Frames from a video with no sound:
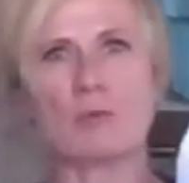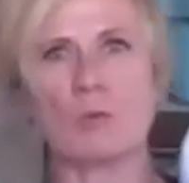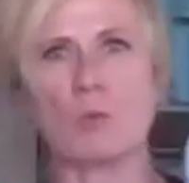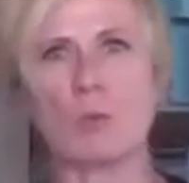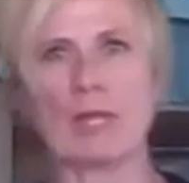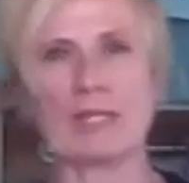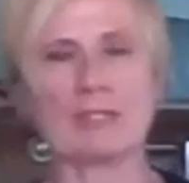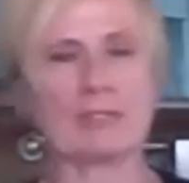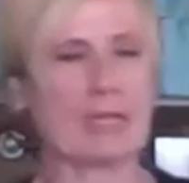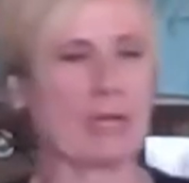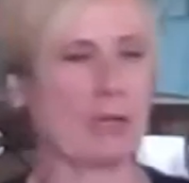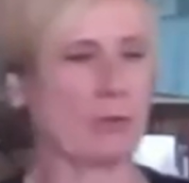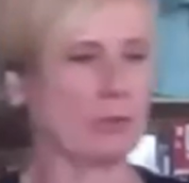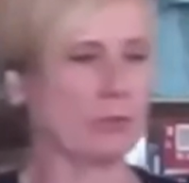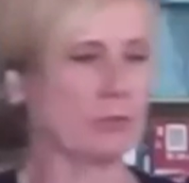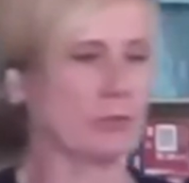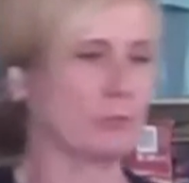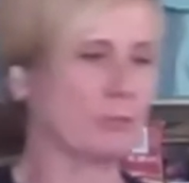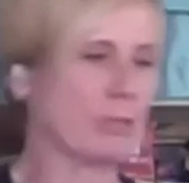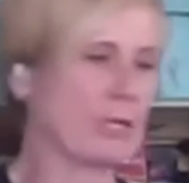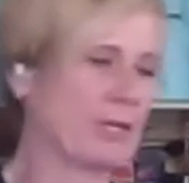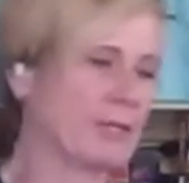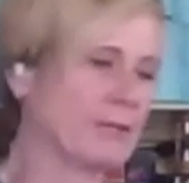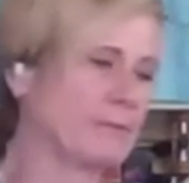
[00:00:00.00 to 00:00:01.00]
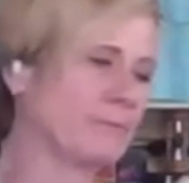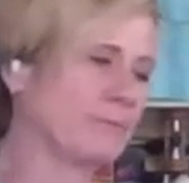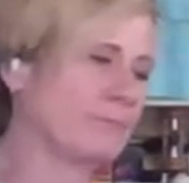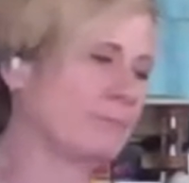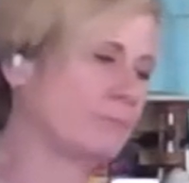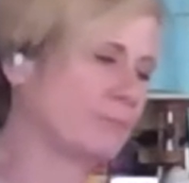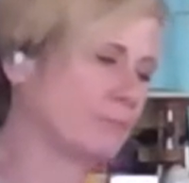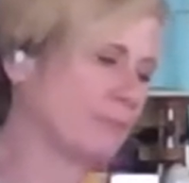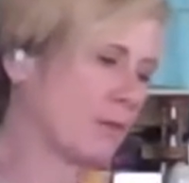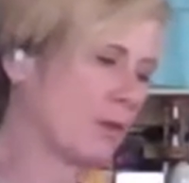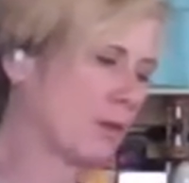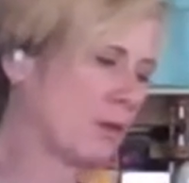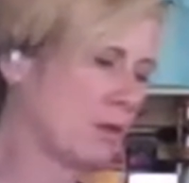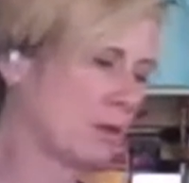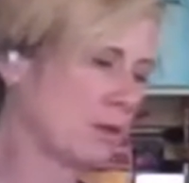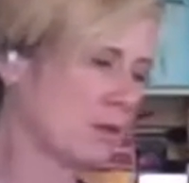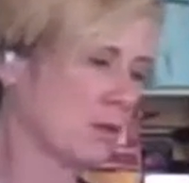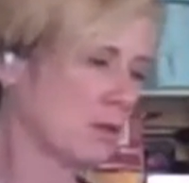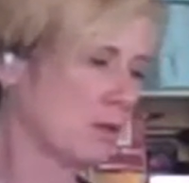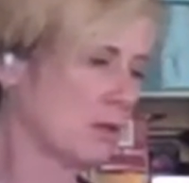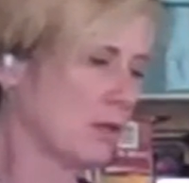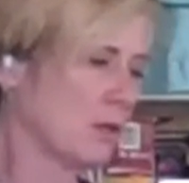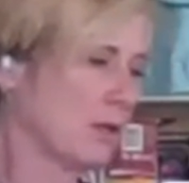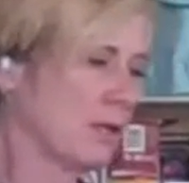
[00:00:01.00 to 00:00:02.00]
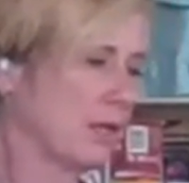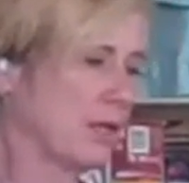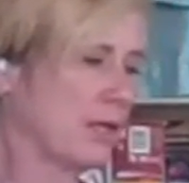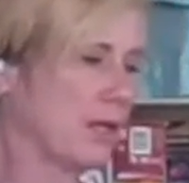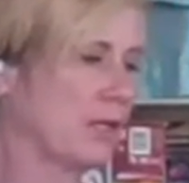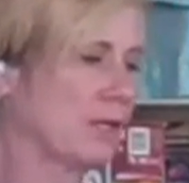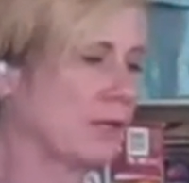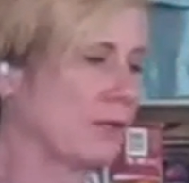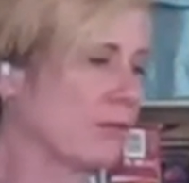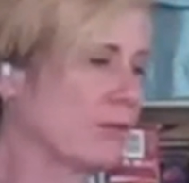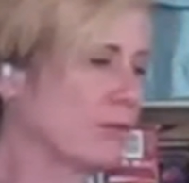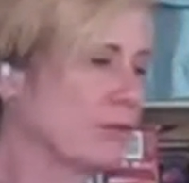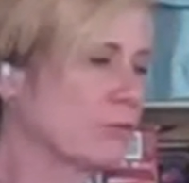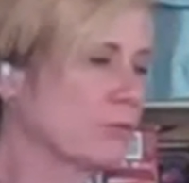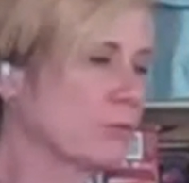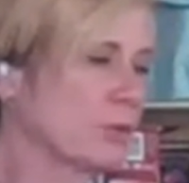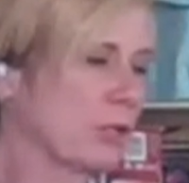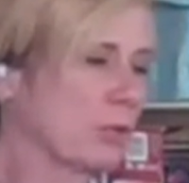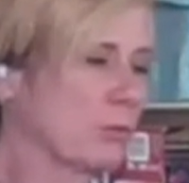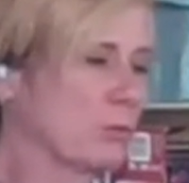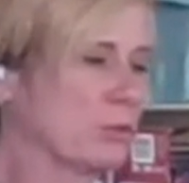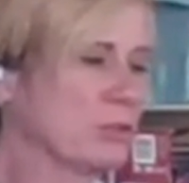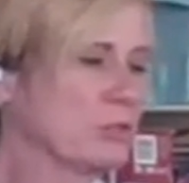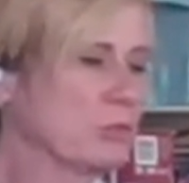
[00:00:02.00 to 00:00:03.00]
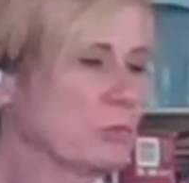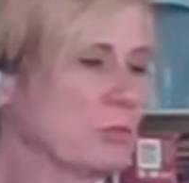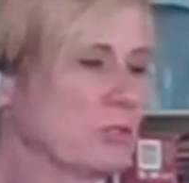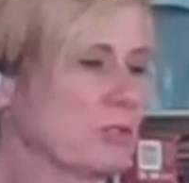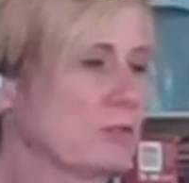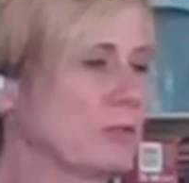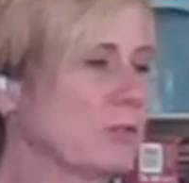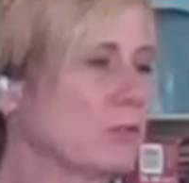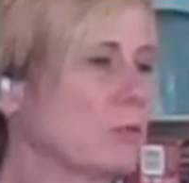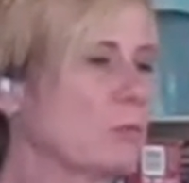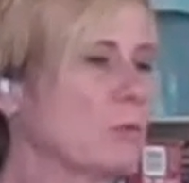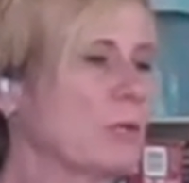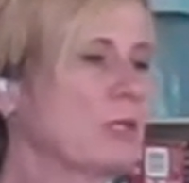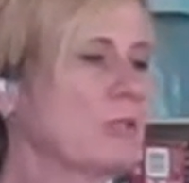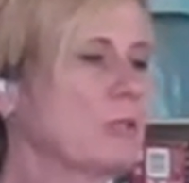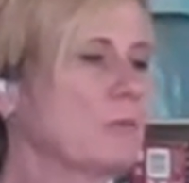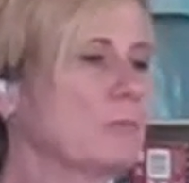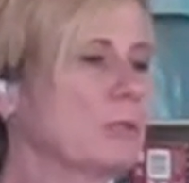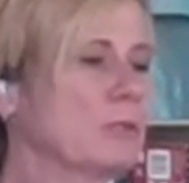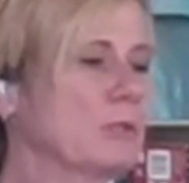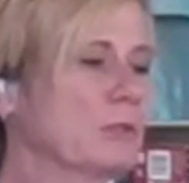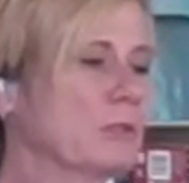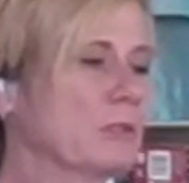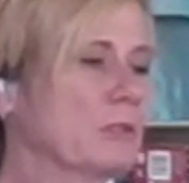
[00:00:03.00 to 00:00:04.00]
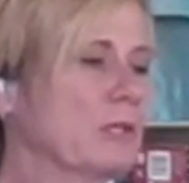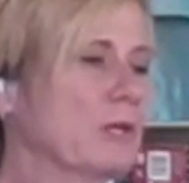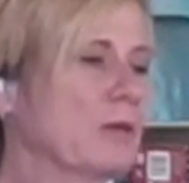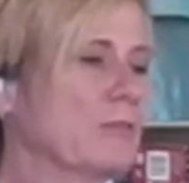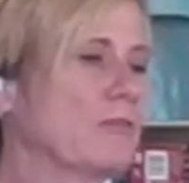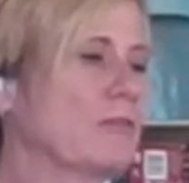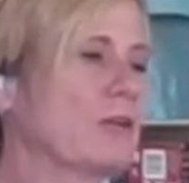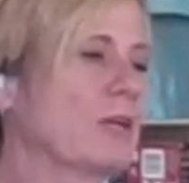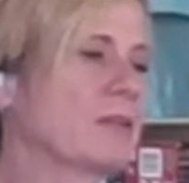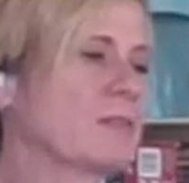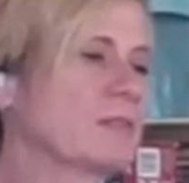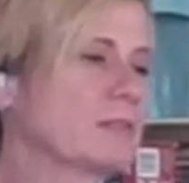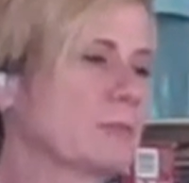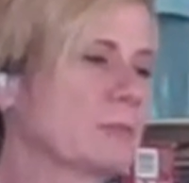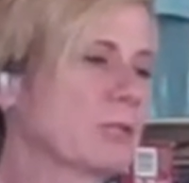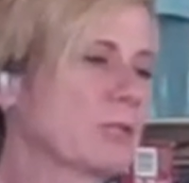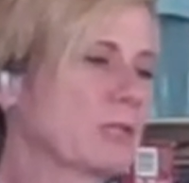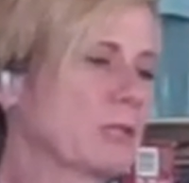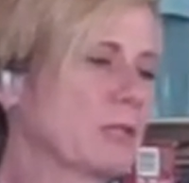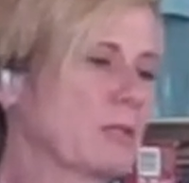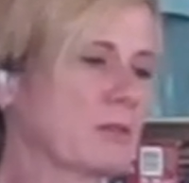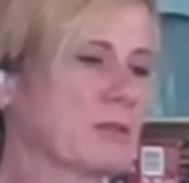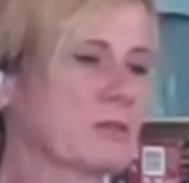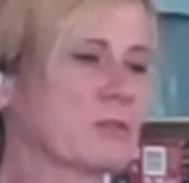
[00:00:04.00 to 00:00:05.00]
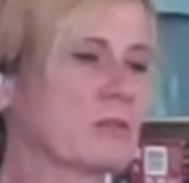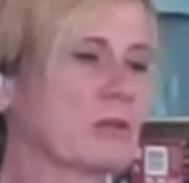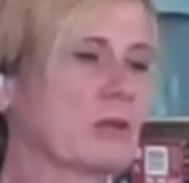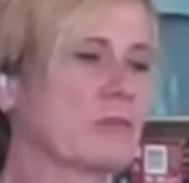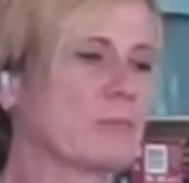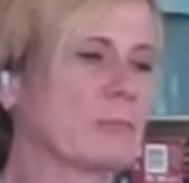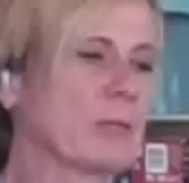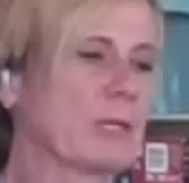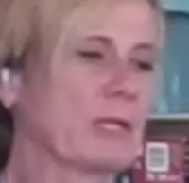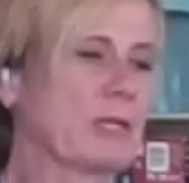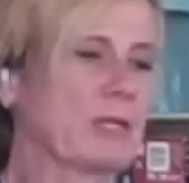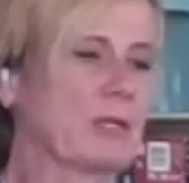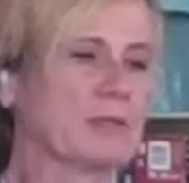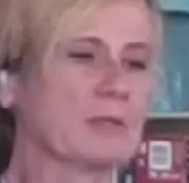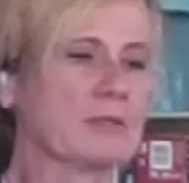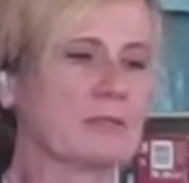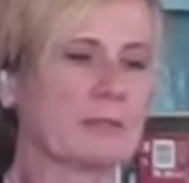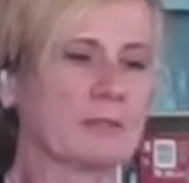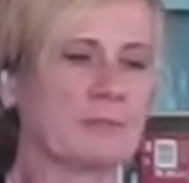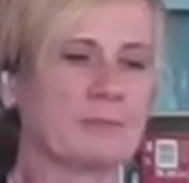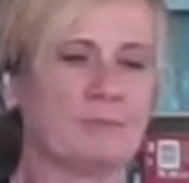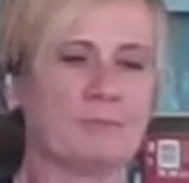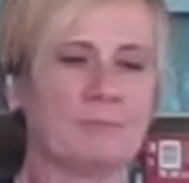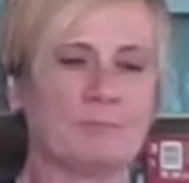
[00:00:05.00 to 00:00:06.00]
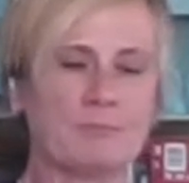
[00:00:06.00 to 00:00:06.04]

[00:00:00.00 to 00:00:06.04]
have a wet towel nearby and this one I wish was a little wetter, but look at how fast I'm gonna get this off my hands.